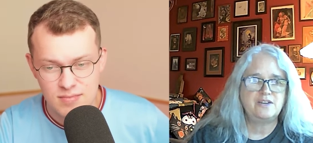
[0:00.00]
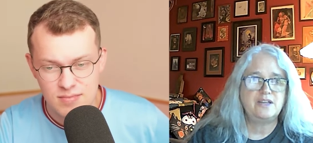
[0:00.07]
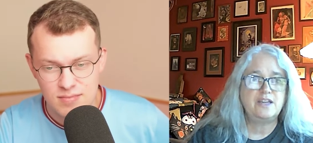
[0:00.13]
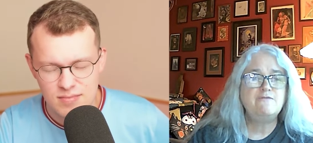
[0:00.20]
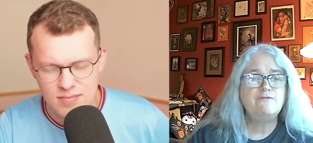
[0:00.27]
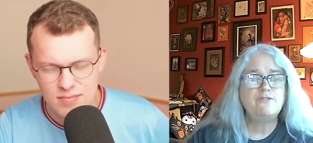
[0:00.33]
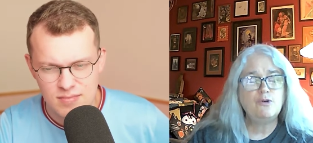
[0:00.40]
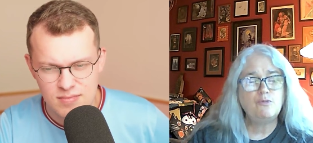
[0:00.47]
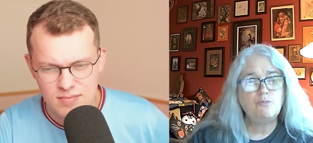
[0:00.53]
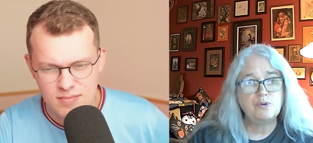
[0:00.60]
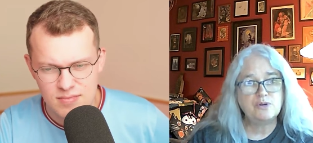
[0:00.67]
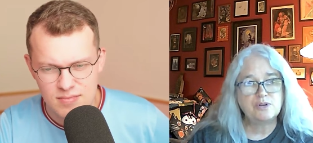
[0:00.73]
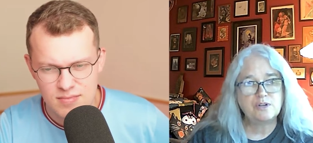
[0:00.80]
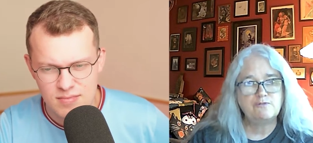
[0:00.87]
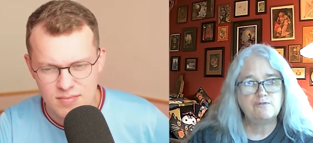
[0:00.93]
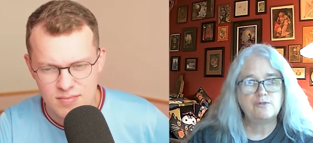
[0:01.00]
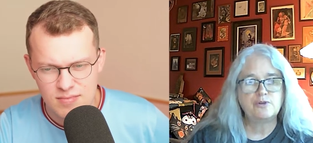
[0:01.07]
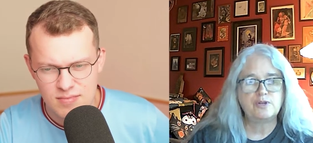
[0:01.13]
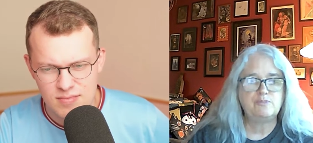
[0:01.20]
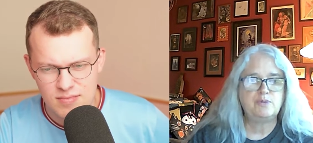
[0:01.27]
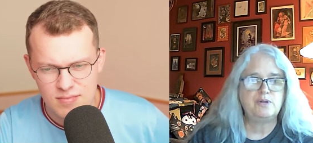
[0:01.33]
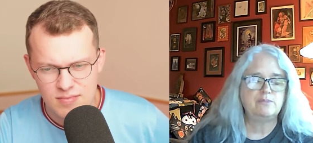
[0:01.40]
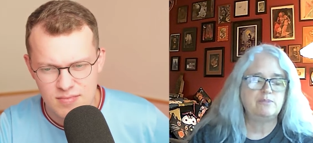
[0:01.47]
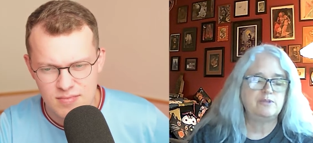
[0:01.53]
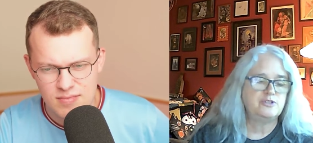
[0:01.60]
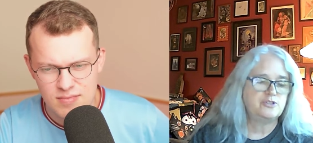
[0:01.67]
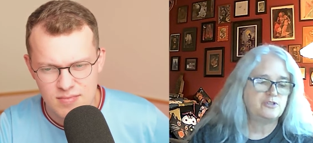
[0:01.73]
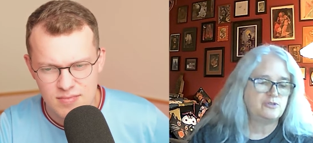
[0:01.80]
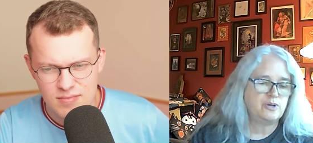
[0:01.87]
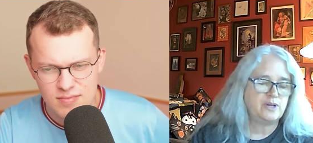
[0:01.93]
Speaker 1: done a film book for a
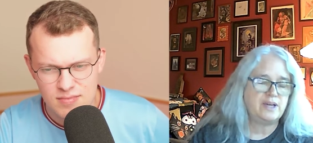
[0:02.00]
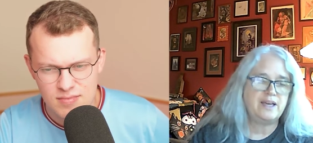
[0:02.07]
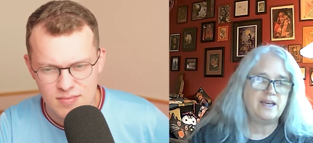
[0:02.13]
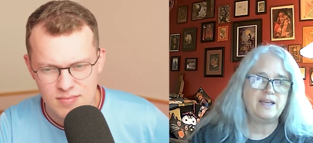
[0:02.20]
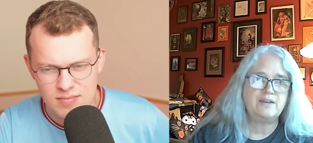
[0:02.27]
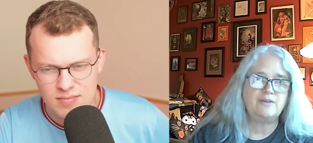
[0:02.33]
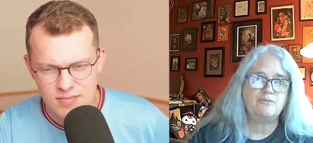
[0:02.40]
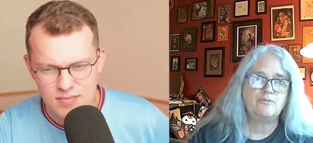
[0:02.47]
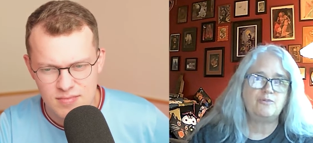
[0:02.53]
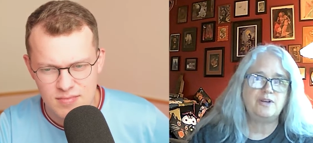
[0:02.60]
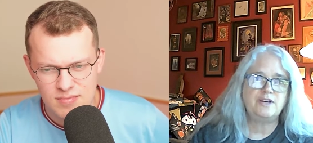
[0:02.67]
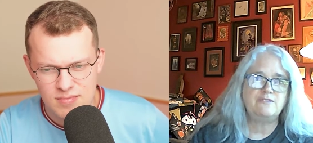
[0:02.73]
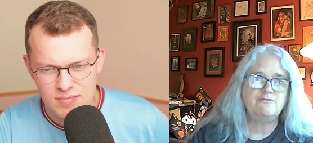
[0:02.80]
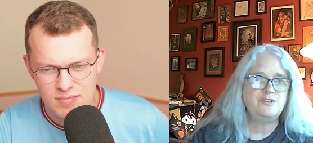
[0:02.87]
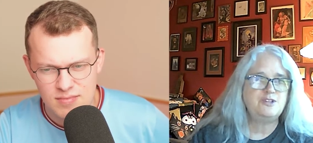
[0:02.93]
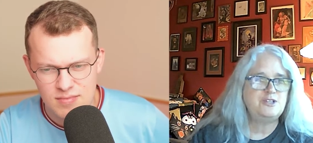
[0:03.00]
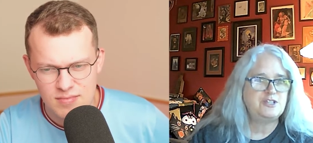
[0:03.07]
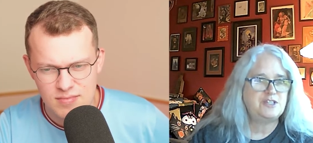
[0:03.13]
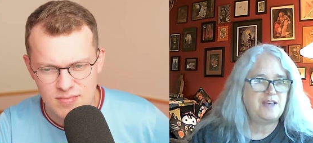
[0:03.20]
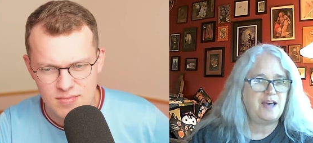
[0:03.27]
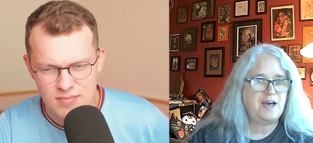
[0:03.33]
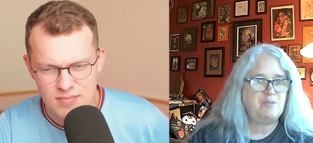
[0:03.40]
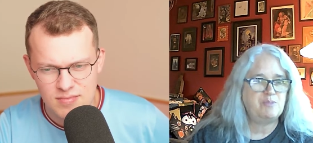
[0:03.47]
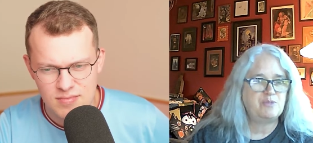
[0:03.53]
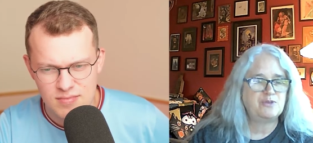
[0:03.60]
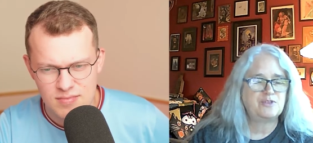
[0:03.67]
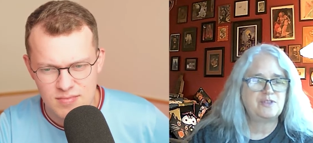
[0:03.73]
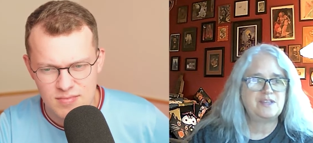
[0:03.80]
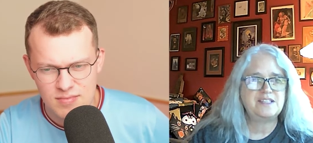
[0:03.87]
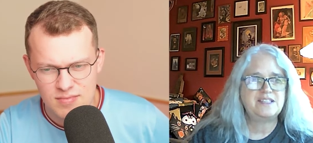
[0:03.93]
publisher. And when I finished that
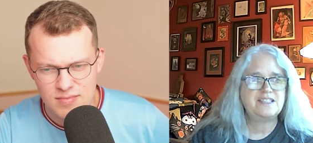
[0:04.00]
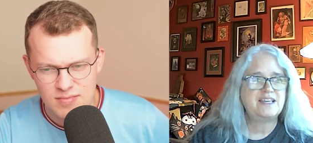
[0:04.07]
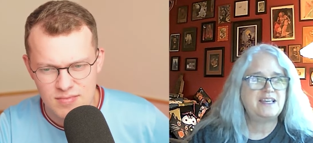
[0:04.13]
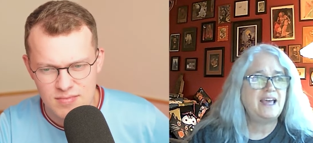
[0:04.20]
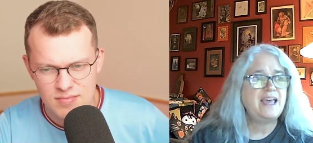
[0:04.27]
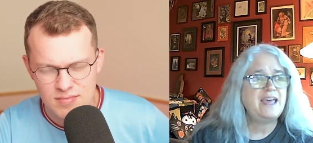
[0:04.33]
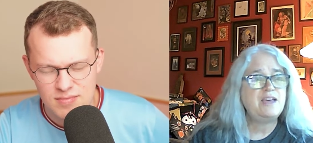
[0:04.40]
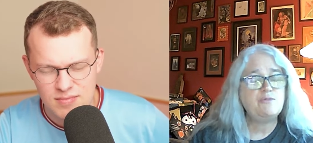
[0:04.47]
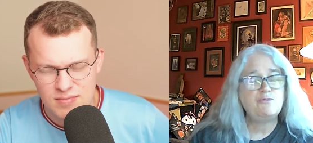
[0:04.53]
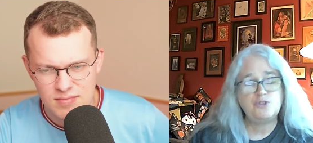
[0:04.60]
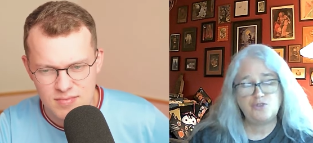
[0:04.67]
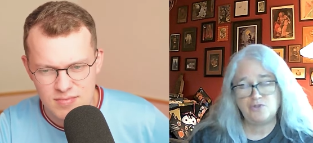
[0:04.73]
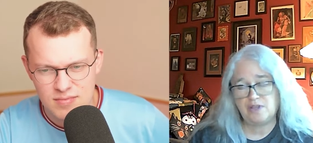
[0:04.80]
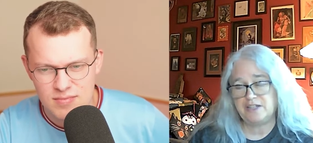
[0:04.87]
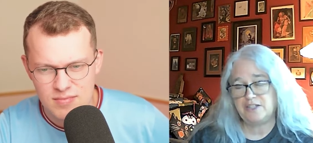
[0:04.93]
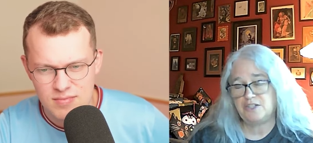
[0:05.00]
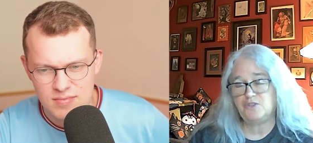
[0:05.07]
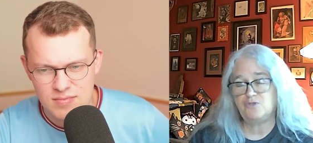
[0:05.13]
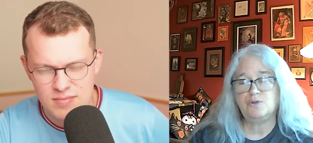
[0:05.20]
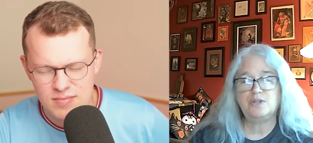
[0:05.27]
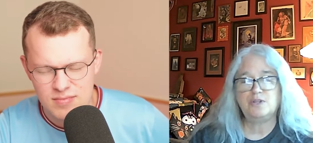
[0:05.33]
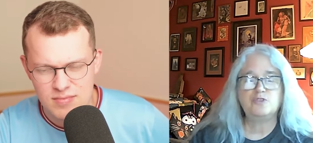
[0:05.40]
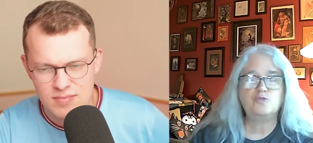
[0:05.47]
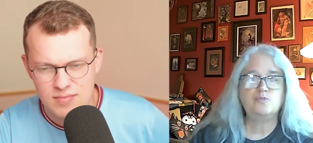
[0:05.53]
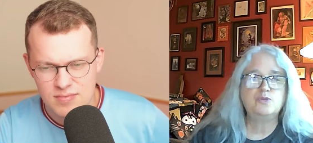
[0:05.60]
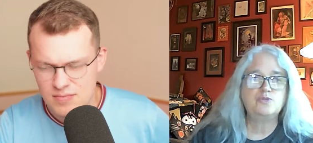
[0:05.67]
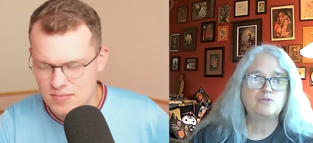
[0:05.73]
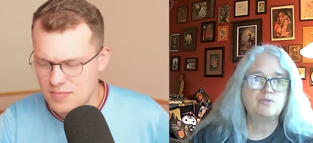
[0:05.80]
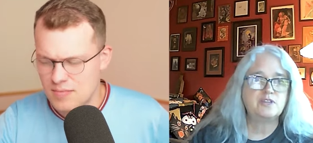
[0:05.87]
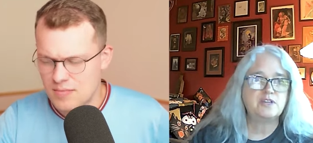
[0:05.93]
book, they said, Hey, would you like to do another
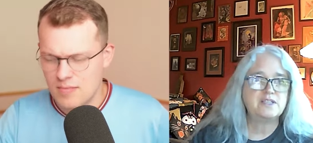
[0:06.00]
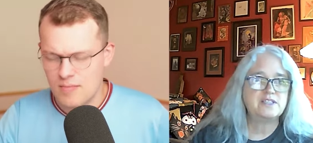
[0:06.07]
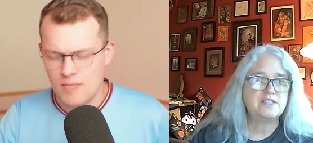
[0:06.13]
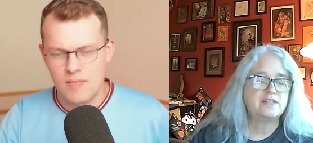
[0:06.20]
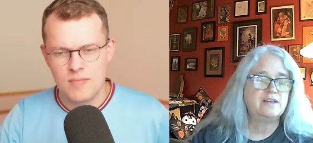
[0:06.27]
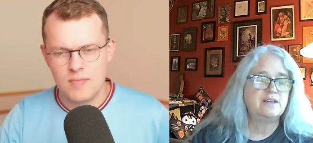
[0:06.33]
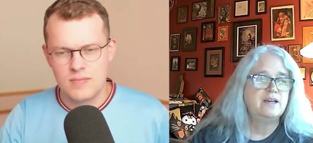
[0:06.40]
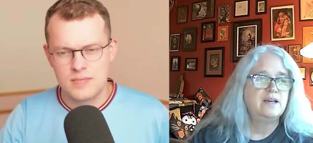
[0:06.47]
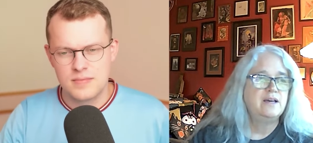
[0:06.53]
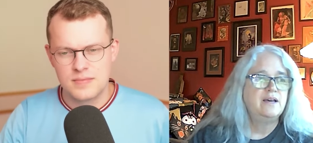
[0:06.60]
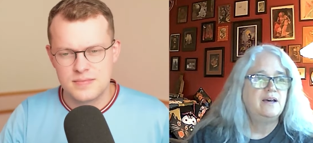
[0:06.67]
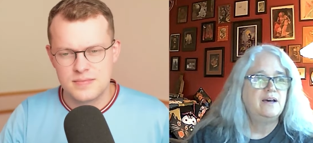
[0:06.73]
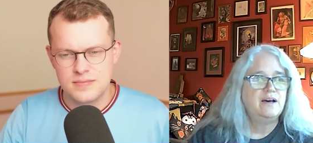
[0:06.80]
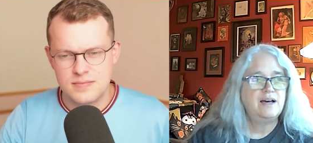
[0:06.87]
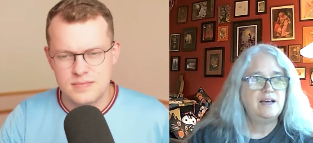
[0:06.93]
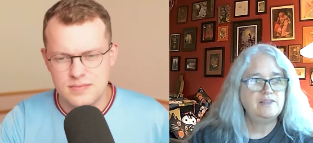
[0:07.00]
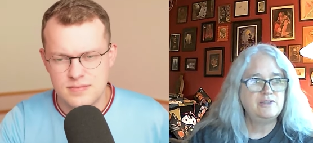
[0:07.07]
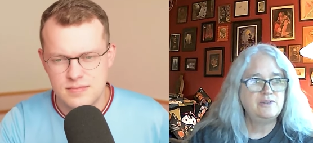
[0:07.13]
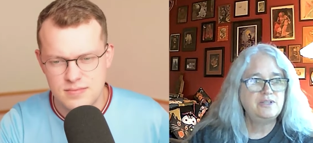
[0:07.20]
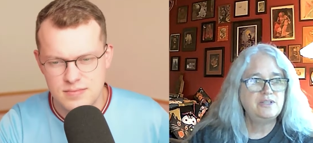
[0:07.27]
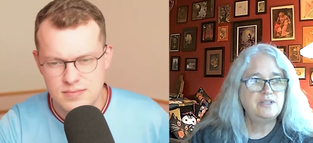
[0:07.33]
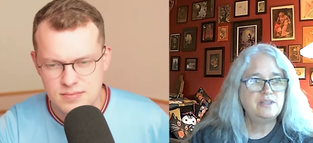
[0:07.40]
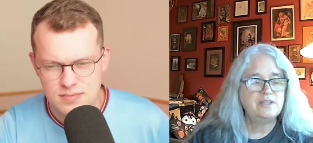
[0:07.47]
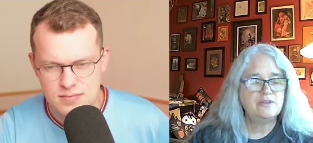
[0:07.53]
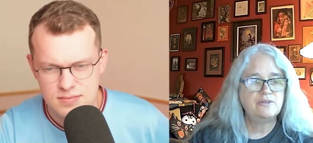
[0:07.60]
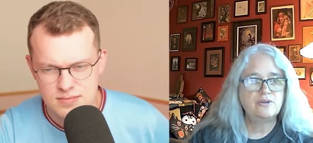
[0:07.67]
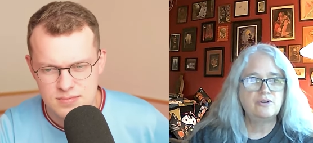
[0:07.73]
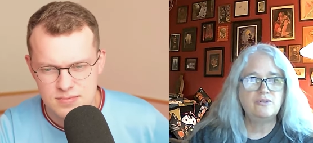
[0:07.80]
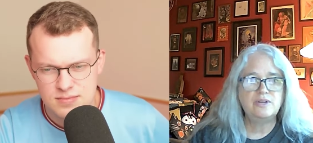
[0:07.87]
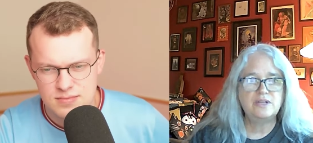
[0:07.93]
book with us? And I looked at their
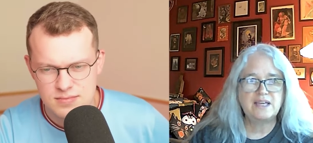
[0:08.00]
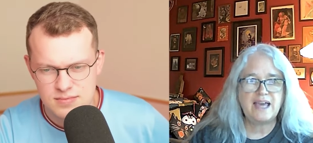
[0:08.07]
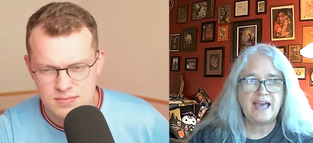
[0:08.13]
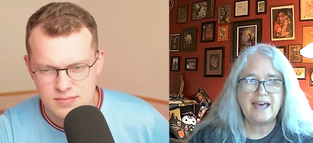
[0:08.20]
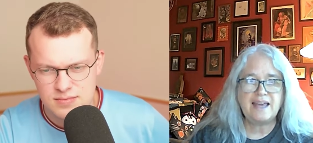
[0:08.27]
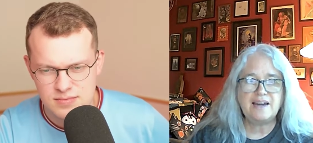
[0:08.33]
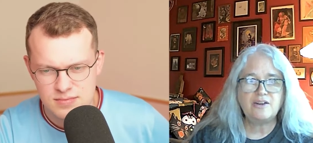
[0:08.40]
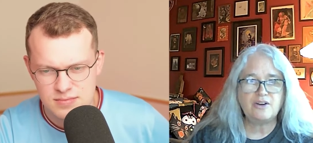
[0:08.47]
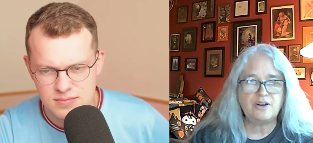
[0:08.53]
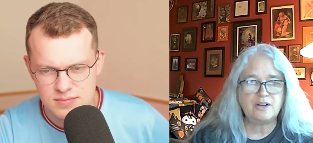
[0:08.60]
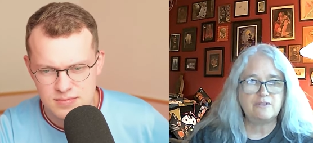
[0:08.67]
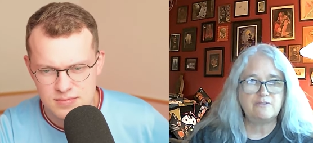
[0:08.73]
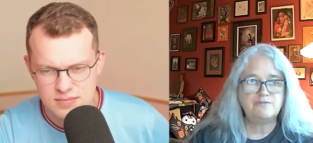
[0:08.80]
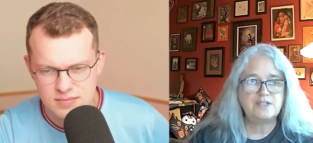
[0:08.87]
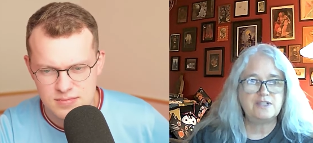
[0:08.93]
current catalog of